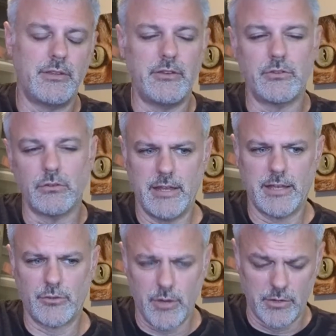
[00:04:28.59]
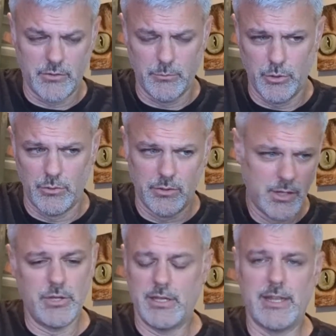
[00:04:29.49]
These are not quite as smooth,
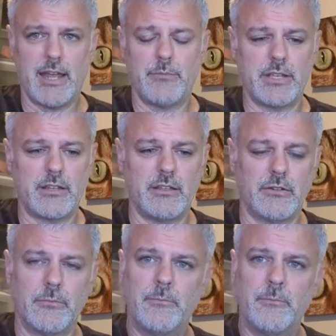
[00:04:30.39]
but not a big deal.